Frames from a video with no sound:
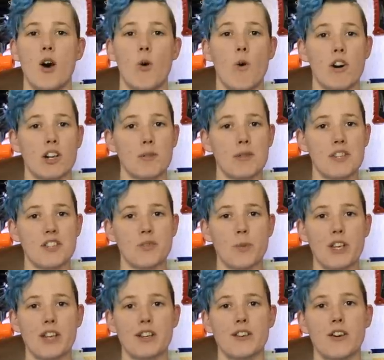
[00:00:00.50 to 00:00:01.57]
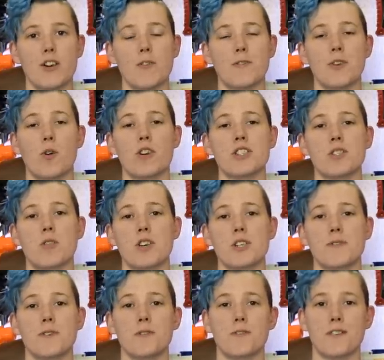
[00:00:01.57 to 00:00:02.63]
Welcome to This Week in Nerf, your source
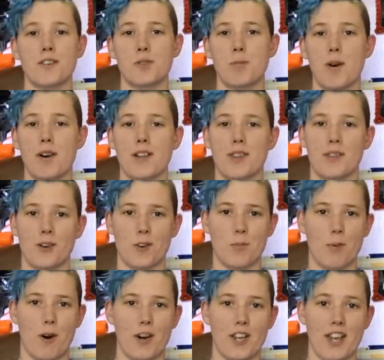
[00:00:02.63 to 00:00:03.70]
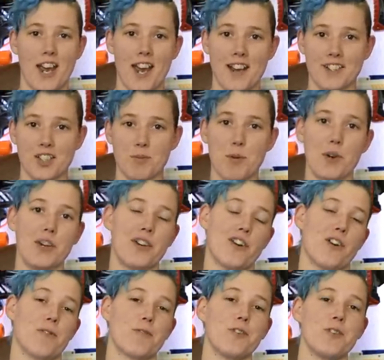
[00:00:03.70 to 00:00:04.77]
for first party, third party, and community
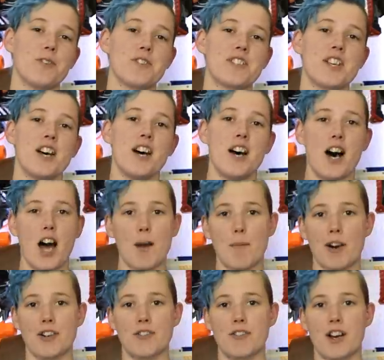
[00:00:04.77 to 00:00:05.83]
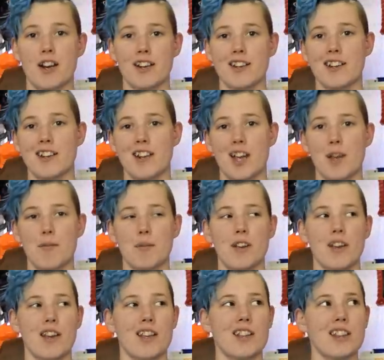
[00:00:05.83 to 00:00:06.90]
Nerf news. I'm Adriana, and I'm
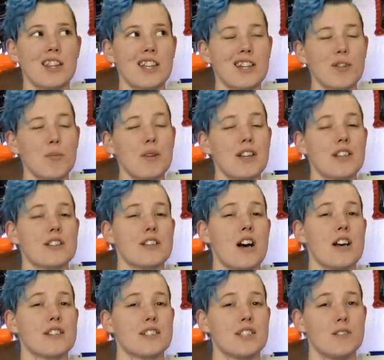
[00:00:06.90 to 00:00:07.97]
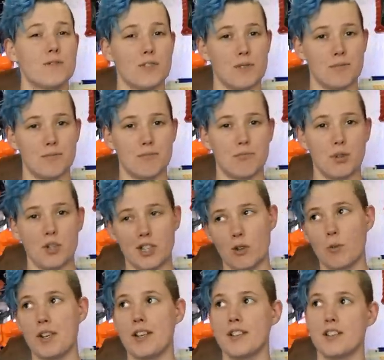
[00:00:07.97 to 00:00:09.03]
a little bit exhausted from pulling
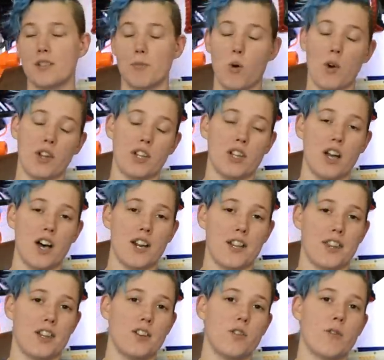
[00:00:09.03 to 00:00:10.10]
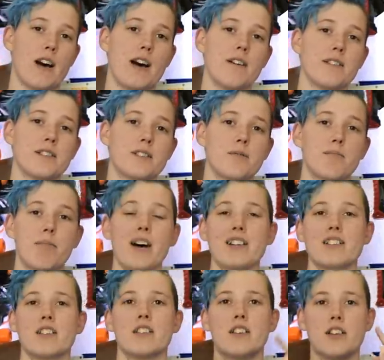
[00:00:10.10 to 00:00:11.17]
weeds and mowing the lawn at the new house,
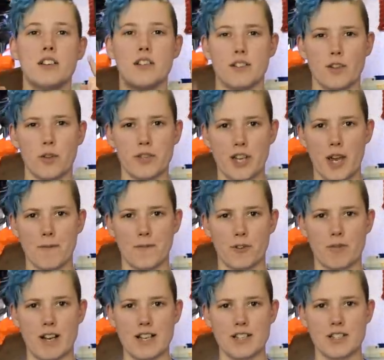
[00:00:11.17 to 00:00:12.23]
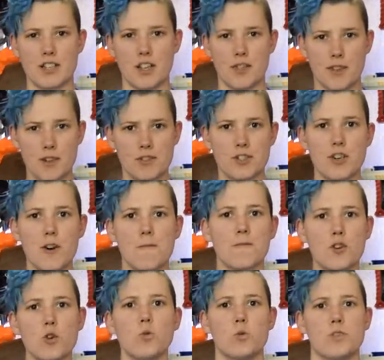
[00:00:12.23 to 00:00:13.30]
but no time for rest. There's Nerf
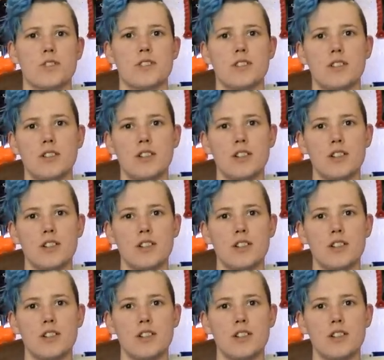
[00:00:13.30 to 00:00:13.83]
news!